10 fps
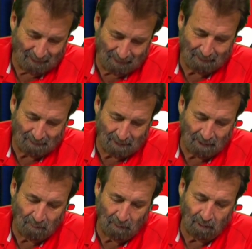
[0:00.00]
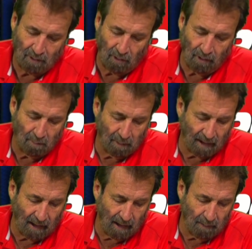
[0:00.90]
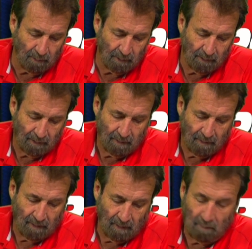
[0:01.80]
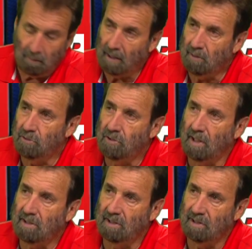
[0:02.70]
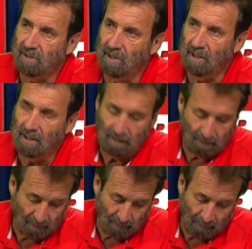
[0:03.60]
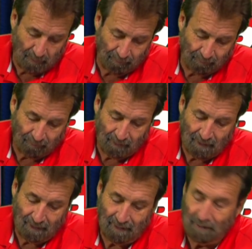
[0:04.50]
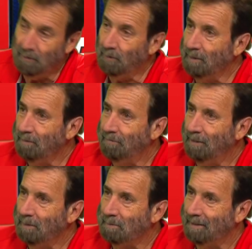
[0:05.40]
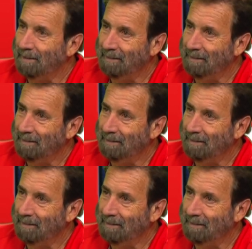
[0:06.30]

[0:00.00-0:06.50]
Yeah, he was going well. Colin McCabe, Michael Jackson the singer, Shorgan Phillips.